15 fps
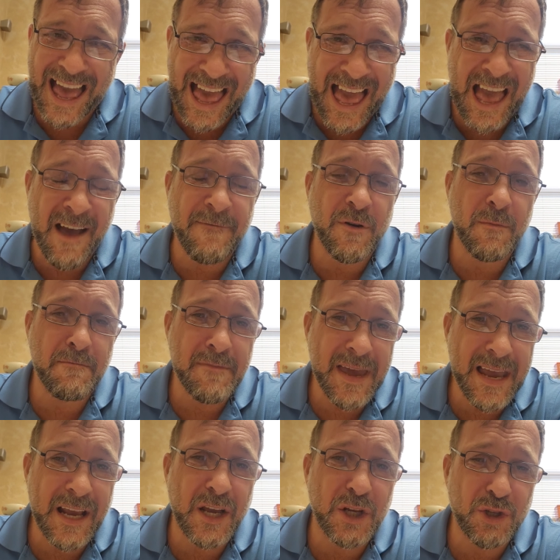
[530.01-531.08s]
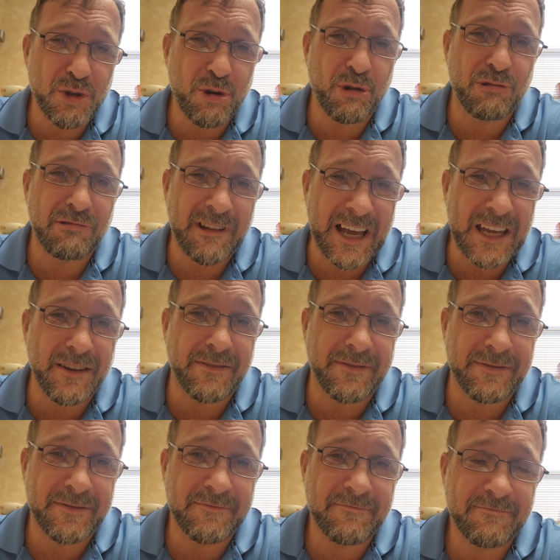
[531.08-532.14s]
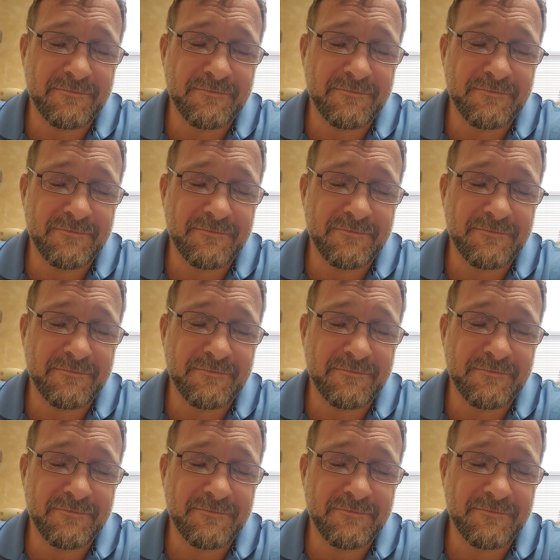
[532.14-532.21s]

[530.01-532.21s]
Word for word: ever make in your life